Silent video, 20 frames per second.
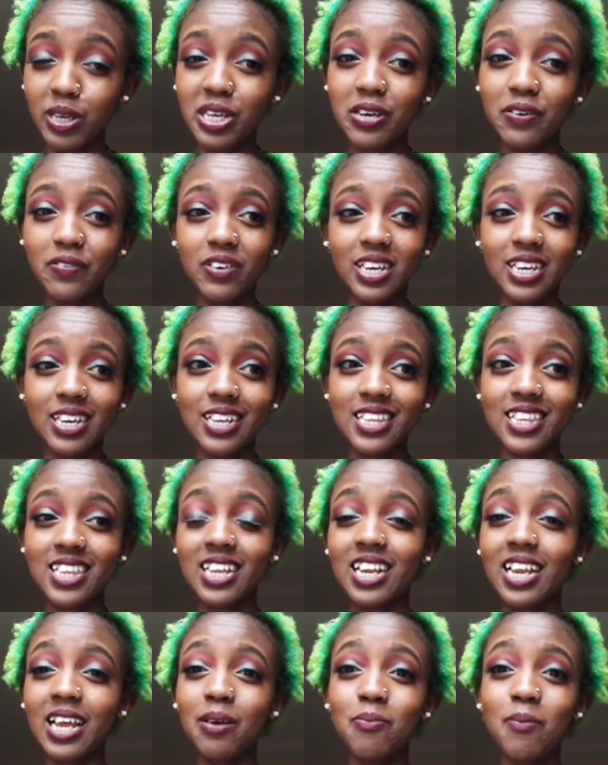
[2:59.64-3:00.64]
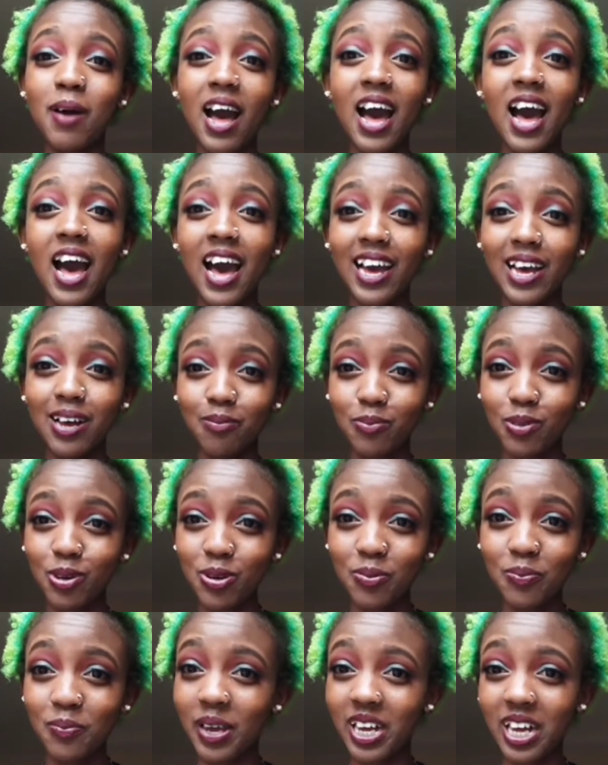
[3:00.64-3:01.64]
give a disclaimer. I am
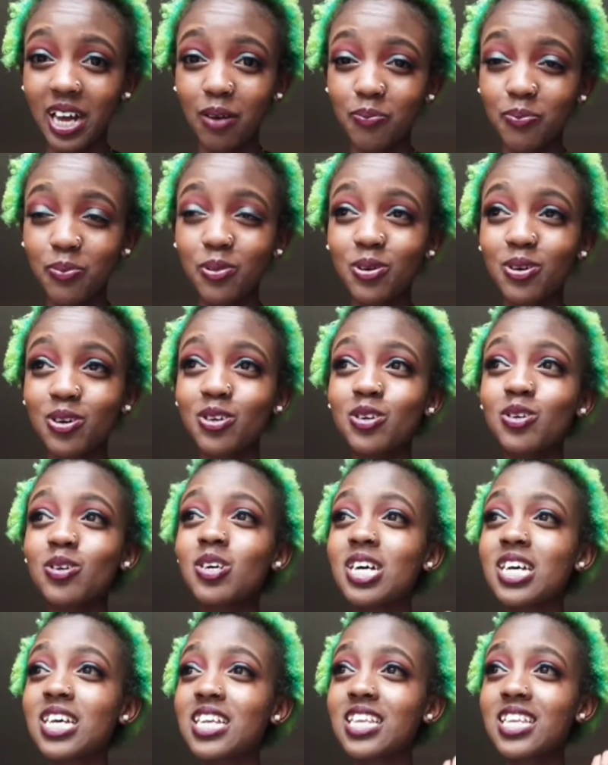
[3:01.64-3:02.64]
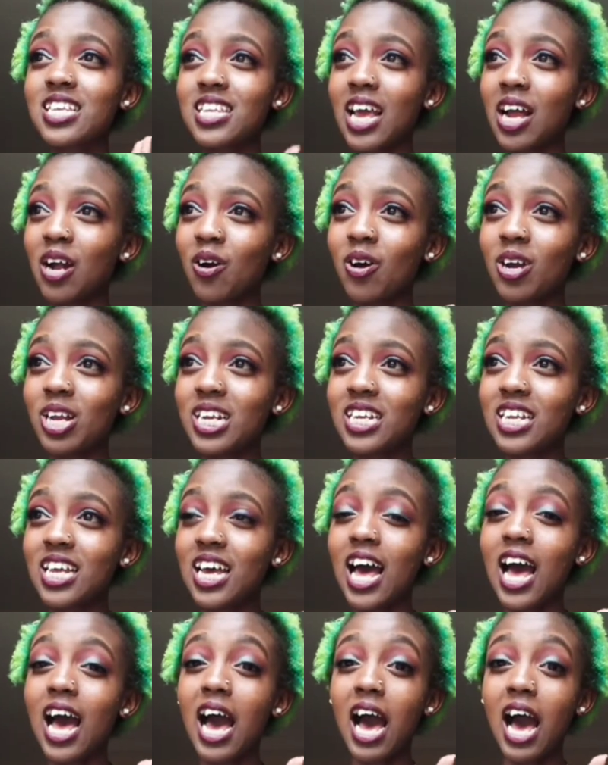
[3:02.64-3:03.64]
no makeup guru. Second,
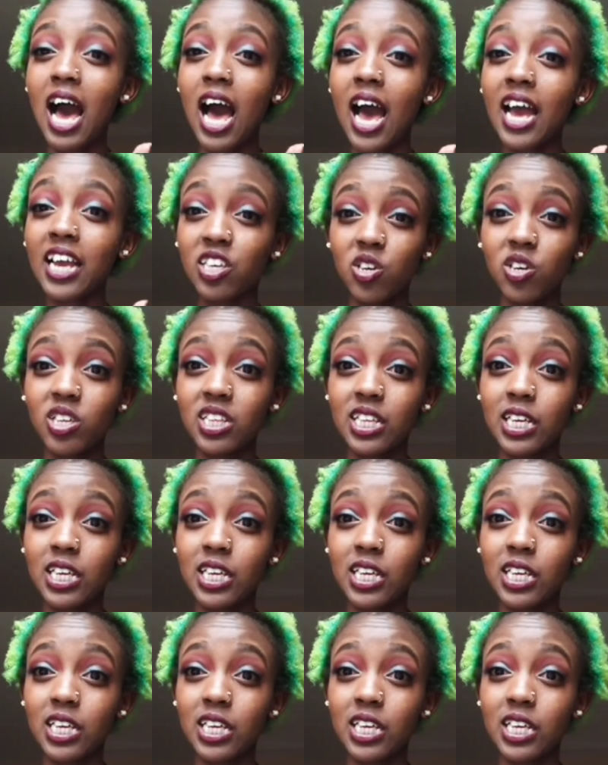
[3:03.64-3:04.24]
I don't